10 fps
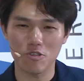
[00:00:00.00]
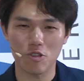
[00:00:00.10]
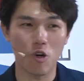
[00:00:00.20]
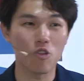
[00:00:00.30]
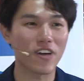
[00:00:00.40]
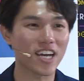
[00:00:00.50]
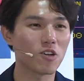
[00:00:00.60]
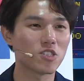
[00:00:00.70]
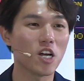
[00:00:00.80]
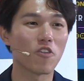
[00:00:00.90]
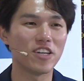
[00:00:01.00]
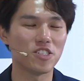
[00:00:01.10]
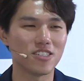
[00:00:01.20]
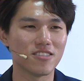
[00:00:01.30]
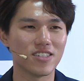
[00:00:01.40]
to the whole faculty of
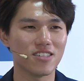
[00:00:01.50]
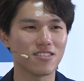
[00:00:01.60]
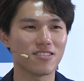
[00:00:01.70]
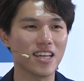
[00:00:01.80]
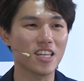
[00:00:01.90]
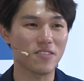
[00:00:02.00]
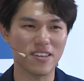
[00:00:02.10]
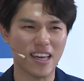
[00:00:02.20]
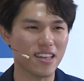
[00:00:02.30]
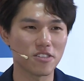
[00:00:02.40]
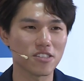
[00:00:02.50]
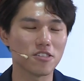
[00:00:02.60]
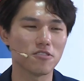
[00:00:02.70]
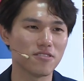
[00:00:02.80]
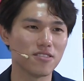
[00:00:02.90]
engineering, none of them can answer
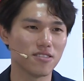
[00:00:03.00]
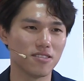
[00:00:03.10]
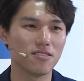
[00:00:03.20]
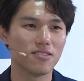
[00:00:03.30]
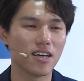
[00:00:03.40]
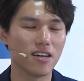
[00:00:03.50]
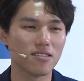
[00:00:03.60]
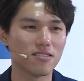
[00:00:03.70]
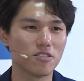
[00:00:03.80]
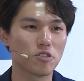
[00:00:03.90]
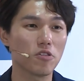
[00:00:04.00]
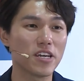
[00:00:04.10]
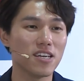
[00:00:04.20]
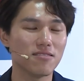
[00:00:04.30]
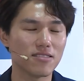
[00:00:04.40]
you. Yeah. So
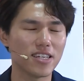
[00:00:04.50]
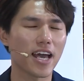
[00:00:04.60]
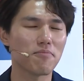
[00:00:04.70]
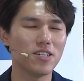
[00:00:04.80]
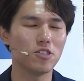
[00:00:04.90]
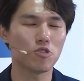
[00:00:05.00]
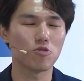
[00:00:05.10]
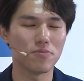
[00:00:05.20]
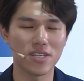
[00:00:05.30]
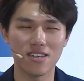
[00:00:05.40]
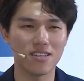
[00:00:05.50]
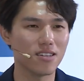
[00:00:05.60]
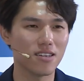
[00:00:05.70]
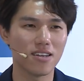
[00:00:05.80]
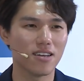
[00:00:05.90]
it happens to me
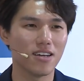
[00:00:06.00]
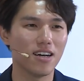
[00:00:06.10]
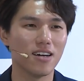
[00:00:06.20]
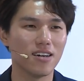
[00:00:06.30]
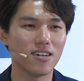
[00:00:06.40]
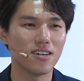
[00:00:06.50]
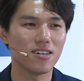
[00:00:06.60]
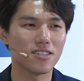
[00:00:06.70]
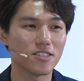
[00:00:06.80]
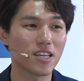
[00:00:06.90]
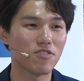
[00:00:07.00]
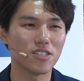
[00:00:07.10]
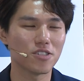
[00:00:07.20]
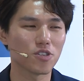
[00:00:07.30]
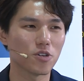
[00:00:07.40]
7
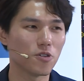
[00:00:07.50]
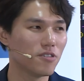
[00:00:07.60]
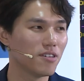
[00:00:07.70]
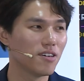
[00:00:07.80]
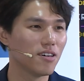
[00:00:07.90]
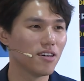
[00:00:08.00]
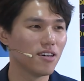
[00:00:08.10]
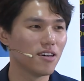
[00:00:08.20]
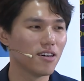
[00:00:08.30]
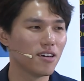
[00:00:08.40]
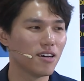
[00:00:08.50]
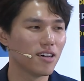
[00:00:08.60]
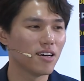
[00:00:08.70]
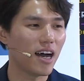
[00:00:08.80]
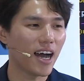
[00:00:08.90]
years ago.
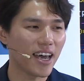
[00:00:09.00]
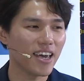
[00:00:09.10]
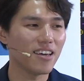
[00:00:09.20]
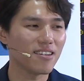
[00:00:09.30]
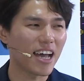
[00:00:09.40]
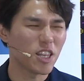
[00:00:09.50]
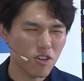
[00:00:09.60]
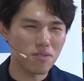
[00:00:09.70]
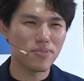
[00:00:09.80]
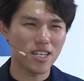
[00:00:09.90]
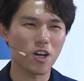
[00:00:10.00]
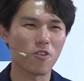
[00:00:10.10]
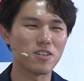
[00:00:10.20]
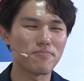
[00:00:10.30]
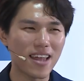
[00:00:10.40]
I know a bit
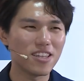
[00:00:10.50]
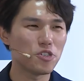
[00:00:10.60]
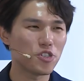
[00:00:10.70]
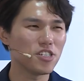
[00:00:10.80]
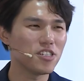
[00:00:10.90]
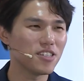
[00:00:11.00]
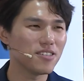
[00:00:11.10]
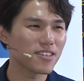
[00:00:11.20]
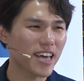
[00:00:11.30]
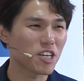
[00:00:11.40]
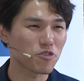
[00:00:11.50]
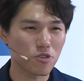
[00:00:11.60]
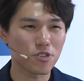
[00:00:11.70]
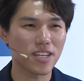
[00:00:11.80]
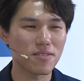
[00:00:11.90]
of the balance sheet, cash
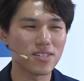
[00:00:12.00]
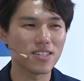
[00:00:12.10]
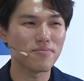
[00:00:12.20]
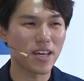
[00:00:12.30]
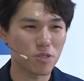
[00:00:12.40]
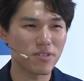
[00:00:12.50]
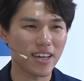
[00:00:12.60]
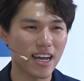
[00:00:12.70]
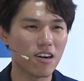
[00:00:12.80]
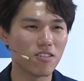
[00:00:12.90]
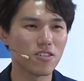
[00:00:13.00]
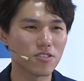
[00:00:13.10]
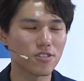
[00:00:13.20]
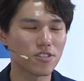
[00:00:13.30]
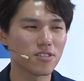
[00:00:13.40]
flow statement, management account, all
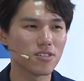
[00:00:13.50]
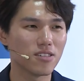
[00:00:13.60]
those.